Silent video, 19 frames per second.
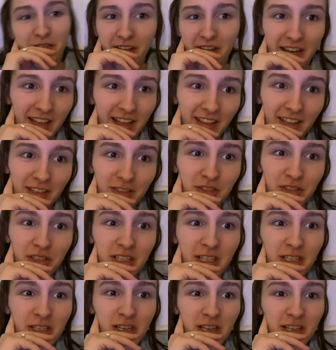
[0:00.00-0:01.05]
and I
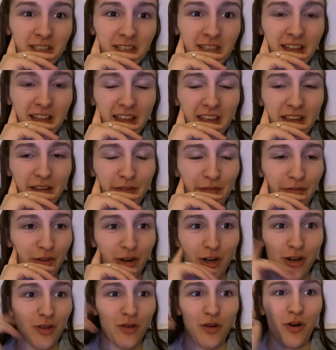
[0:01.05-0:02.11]
literally just like
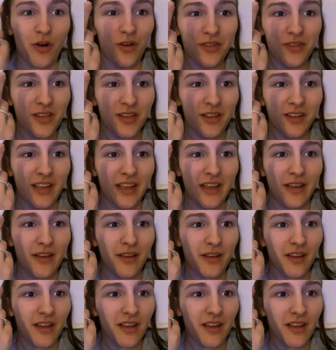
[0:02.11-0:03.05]
forgot to like